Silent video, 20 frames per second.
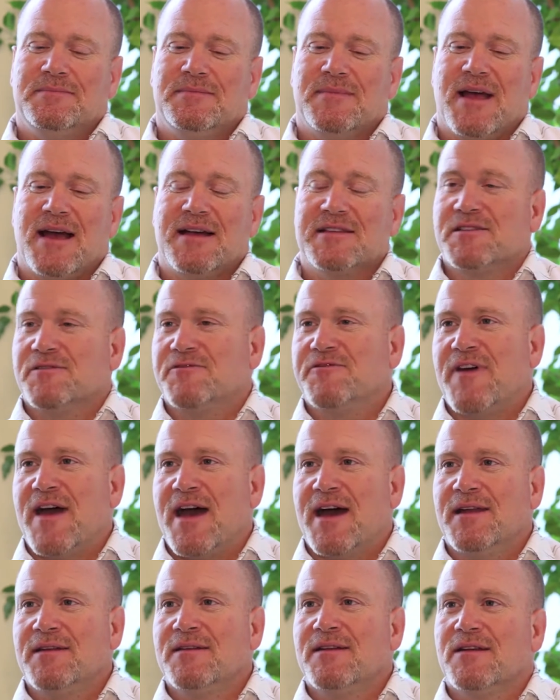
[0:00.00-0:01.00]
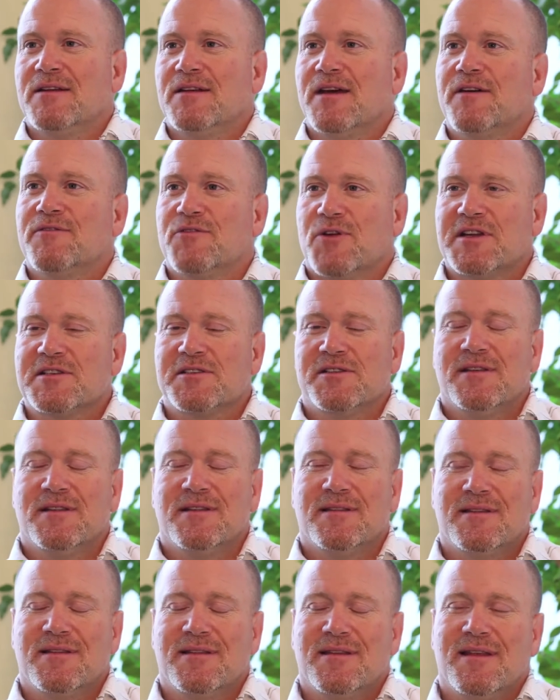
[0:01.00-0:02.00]
as a fan of wrestling,
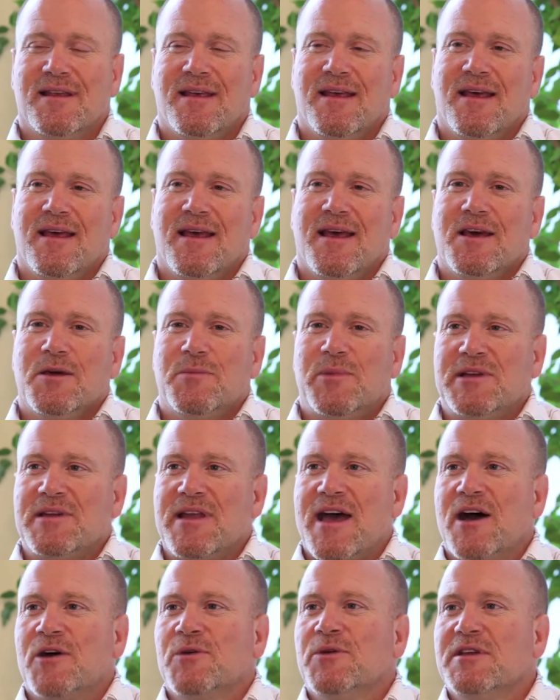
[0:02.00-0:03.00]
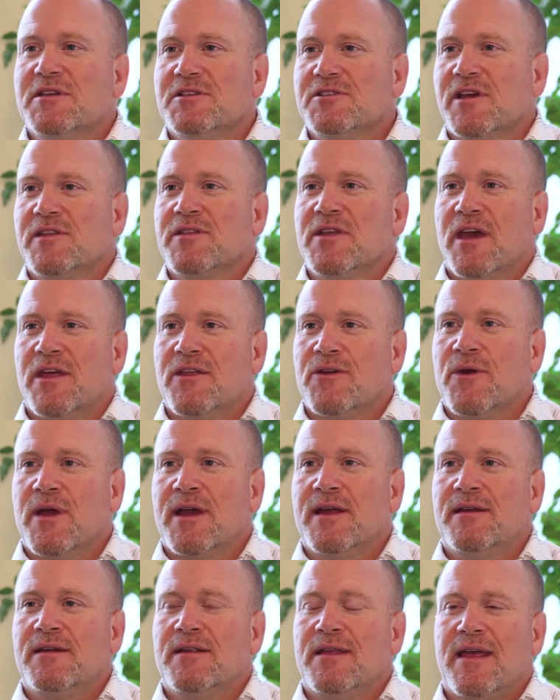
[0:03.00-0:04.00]
but now he's on the other
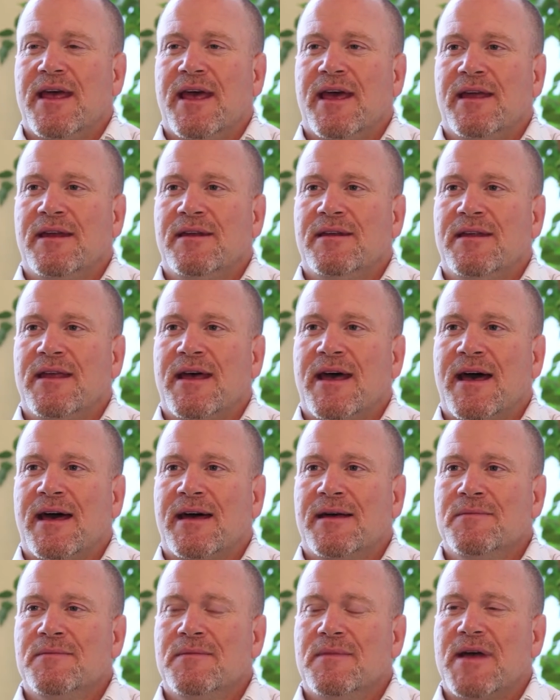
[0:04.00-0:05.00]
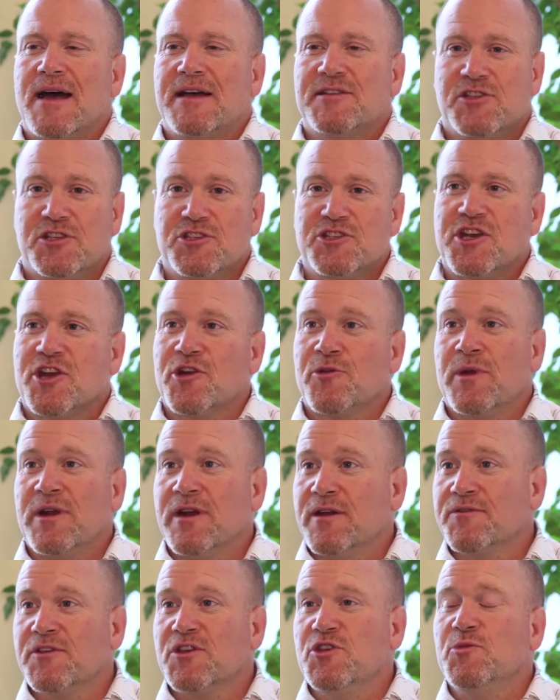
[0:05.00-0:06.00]
end, and as the chairman
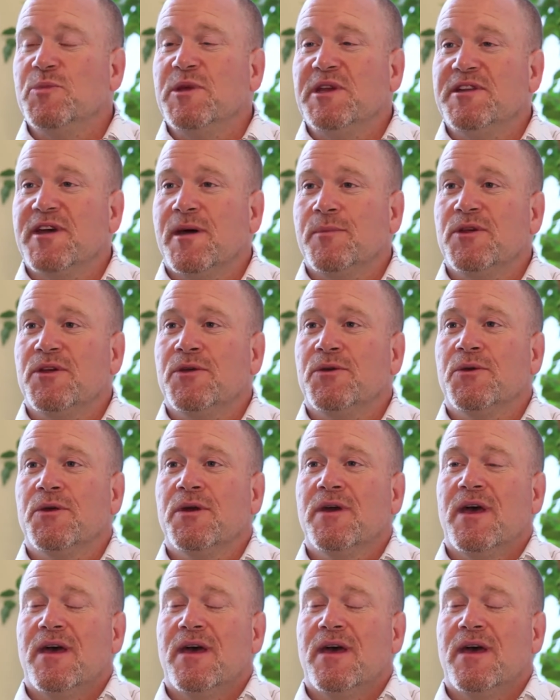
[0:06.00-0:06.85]
of QPW,